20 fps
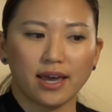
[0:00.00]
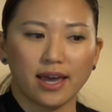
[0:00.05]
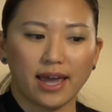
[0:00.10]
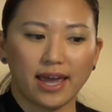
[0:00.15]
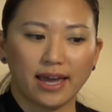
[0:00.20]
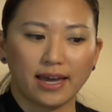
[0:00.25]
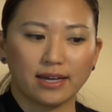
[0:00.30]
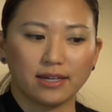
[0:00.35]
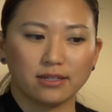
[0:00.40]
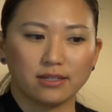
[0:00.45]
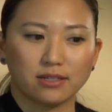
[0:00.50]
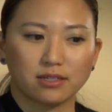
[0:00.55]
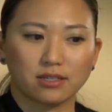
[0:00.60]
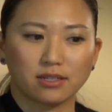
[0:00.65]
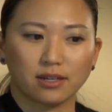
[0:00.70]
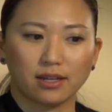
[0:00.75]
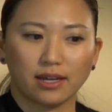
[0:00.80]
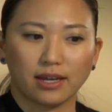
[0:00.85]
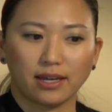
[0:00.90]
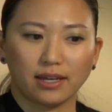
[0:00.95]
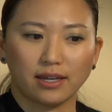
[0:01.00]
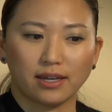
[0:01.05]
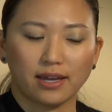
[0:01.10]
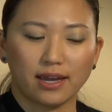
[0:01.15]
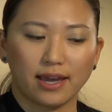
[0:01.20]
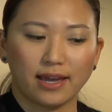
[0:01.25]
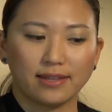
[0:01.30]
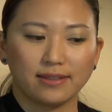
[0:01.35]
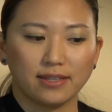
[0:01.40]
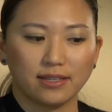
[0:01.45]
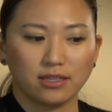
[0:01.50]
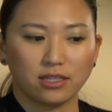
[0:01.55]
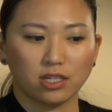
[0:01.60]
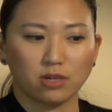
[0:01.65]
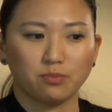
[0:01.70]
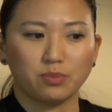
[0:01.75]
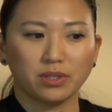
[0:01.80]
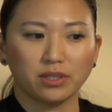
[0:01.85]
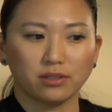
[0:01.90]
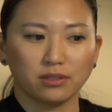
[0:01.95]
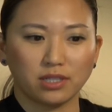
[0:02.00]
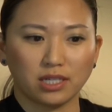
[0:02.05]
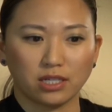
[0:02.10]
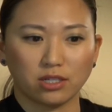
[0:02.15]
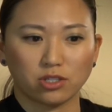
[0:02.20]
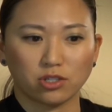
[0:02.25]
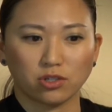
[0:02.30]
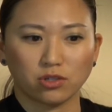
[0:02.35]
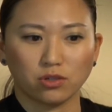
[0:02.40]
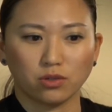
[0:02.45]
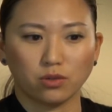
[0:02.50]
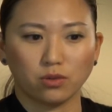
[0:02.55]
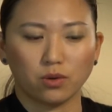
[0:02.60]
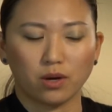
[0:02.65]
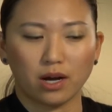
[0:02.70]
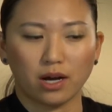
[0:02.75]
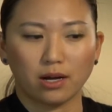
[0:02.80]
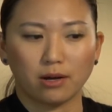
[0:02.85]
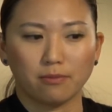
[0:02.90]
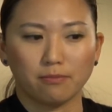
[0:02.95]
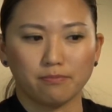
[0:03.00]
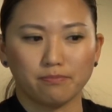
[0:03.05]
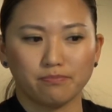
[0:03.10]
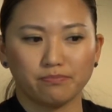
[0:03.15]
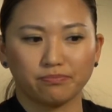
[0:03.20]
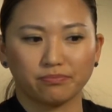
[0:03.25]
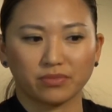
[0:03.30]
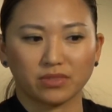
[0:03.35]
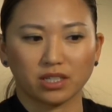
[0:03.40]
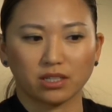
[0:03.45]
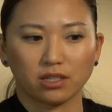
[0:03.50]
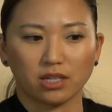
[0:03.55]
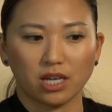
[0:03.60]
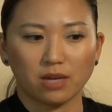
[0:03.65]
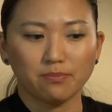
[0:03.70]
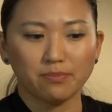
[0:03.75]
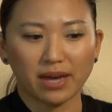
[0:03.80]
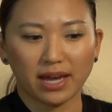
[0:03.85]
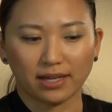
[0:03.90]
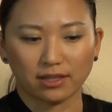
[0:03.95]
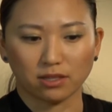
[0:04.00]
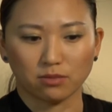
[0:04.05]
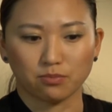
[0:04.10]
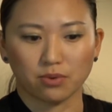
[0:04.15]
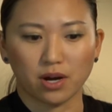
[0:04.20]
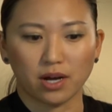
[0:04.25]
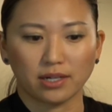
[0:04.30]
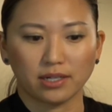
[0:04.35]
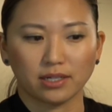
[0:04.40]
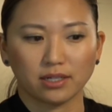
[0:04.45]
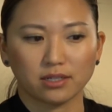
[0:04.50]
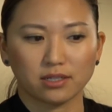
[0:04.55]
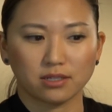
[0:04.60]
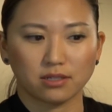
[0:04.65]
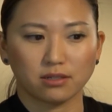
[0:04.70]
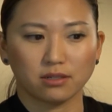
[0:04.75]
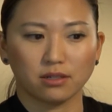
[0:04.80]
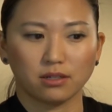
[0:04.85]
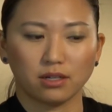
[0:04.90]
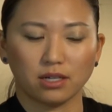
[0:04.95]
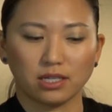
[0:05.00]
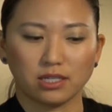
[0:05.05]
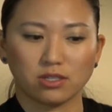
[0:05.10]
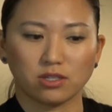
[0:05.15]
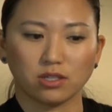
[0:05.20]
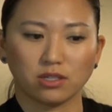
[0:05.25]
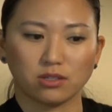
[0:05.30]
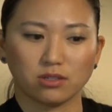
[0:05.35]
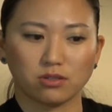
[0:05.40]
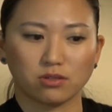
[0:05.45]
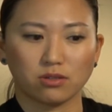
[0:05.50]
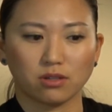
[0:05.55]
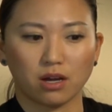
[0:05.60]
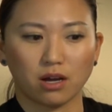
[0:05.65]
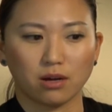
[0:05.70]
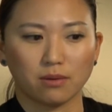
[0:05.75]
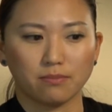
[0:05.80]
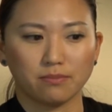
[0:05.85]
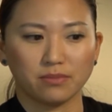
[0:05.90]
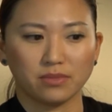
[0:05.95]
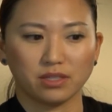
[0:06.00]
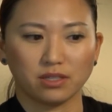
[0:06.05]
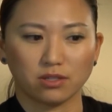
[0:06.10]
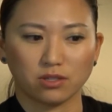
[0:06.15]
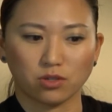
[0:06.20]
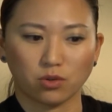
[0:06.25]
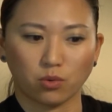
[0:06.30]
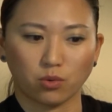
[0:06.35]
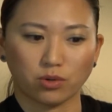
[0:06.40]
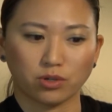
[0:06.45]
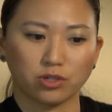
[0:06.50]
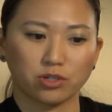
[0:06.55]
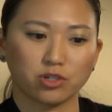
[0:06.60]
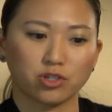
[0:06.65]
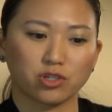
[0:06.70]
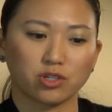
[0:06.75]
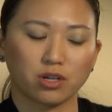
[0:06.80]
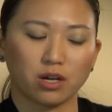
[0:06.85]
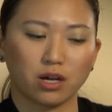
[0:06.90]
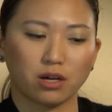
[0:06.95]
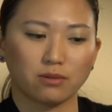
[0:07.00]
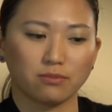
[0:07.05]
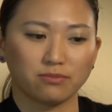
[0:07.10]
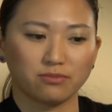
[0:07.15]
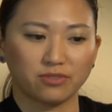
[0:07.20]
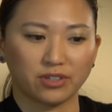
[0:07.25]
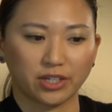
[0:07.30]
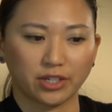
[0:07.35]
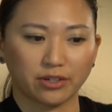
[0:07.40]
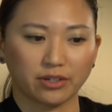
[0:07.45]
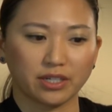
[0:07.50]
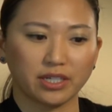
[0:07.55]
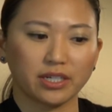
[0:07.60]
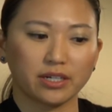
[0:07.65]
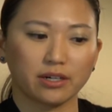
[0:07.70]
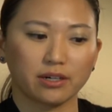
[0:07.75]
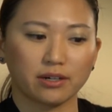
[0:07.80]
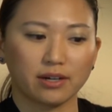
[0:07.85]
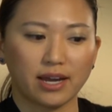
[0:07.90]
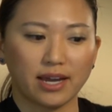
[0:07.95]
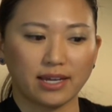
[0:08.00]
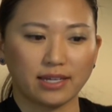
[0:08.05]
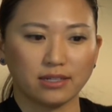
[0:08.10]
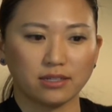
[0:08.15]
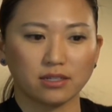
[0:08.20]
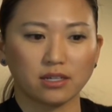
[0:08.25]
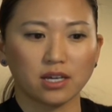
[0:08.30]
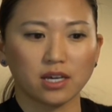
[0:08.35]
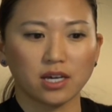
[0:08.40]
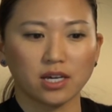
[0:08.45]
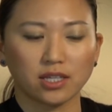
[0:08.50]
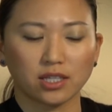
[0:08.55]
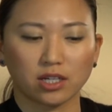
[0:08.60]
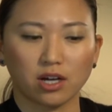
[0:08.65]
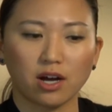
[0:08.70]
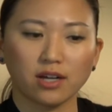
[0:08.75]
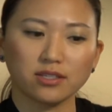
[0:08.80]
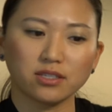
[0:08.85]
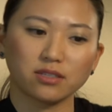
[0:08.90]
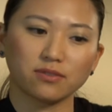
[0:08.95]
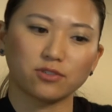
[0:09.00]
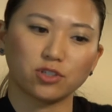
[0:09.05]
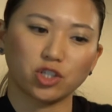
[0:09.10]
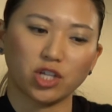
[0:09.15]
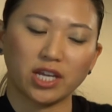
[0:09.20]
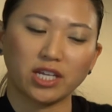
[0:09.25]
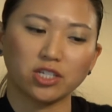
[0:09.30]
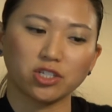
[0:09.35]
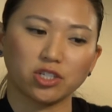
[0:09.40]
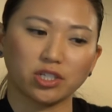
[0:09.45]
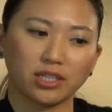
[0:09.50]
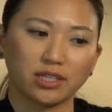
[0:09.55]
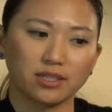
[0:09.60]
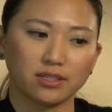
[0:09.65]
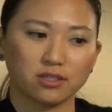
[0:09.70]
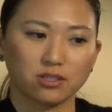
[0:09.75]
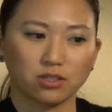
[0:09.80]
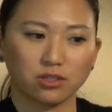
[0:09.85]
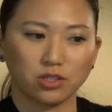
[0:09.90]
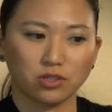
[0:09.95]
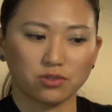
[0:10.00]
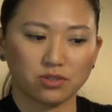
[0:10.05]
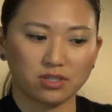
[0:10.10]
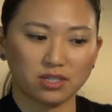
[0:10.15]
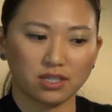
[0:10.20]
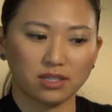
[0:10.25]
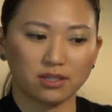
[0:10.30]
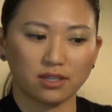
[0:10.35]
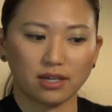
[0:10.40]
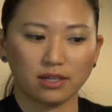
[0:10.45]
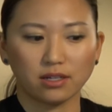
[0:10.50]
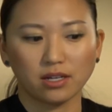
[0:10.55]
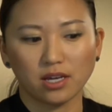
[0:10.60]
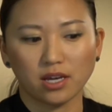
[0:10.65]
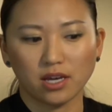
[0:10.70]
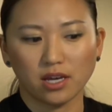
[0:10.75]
and then the ability to impact the product is this orange figure here, and the cost of changing it. So you see that